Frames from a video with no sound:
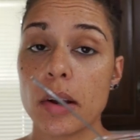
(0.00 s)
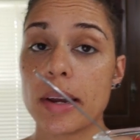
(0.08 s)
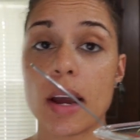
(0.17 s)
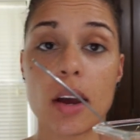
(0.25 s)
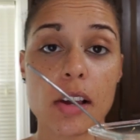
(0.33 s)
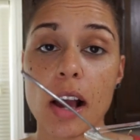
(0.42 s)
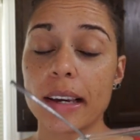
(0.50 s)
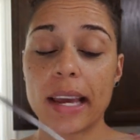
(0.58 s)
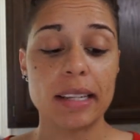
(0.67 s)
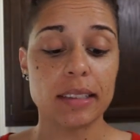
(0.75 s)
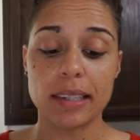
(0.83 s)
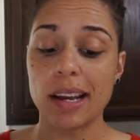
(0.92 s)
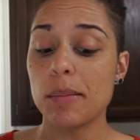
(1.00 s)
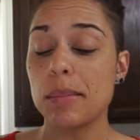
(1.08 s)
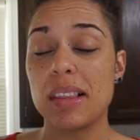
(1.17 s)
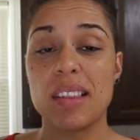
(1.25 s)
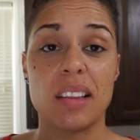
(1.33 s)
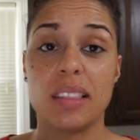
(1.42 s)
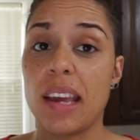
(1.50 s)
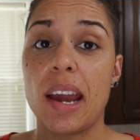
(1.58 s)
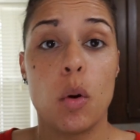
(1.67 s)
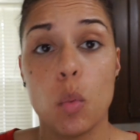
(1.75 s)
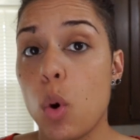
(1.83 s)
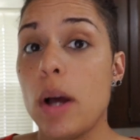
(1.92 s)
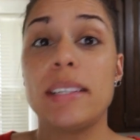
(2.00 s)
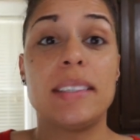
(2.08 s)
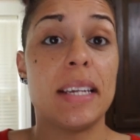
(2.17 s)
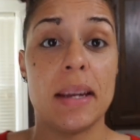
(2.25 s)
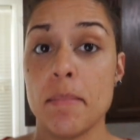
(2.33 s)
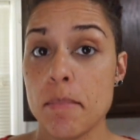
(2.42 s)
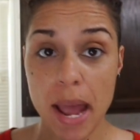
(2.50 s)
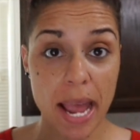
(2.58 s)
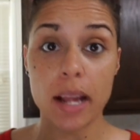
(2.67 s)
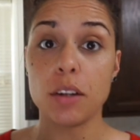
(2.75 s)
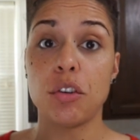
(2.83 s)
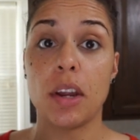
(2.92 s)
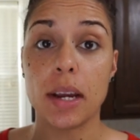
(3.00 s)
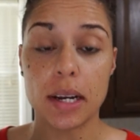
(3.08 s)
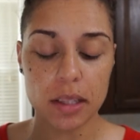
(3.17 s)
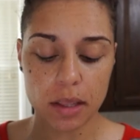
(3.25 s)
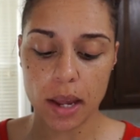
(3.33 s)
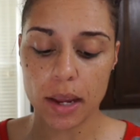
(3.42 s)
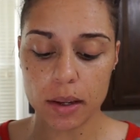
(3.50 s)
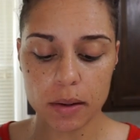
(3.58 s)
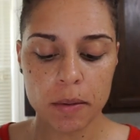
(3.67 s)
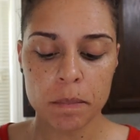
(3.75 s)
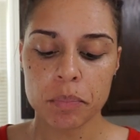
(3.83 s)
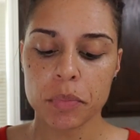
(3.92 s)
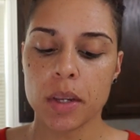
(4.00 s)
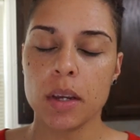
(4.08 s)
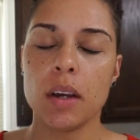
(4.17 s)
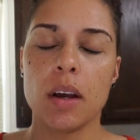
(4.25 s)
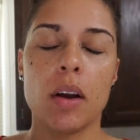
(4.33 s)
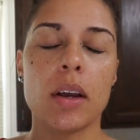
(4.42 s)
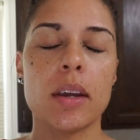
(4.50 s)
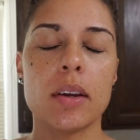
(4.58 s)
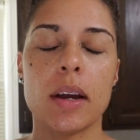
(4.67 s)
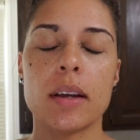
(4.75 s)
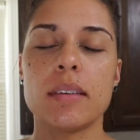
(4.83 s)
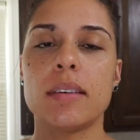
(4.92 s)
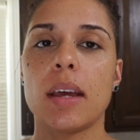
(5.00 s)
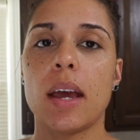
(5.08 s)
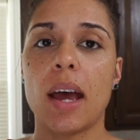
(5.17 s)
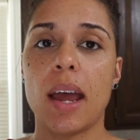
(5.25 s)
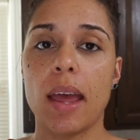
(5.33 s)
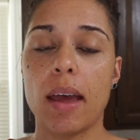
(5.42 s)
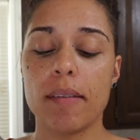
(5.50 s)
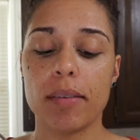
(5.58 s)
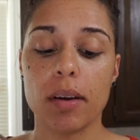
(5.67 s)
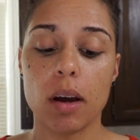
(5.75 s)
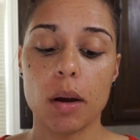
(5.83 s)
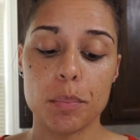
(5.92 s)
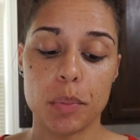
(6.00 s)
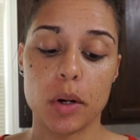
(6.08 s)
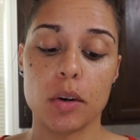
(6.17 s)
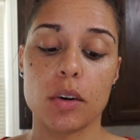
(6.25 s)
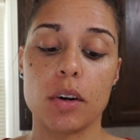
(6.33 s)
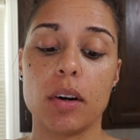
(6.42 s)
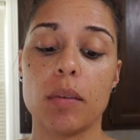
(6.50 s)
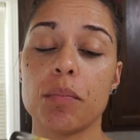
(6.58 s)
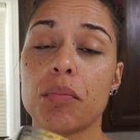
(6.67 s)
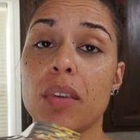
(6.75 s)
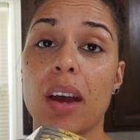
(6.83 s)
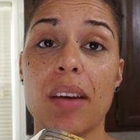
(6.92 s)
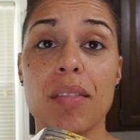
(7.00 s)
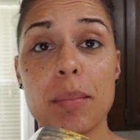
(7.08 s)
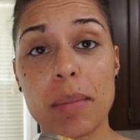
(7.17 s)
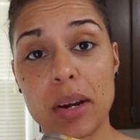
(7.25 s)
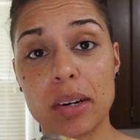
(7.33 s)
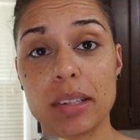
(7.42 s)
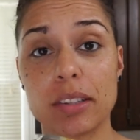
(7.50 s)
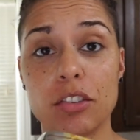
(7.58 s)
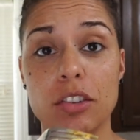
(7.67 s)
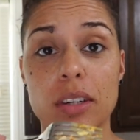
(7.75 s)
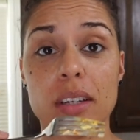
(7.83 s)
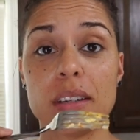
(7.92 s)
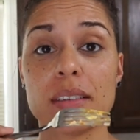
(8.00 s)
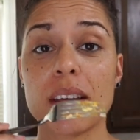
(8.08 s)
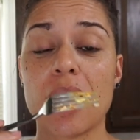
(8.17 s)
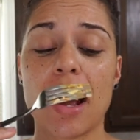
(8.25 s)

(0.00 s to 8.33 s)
Okay, y'all can't tell me that that wasn't magic. Like, okay, you guys, I have a burger, I have American cheese,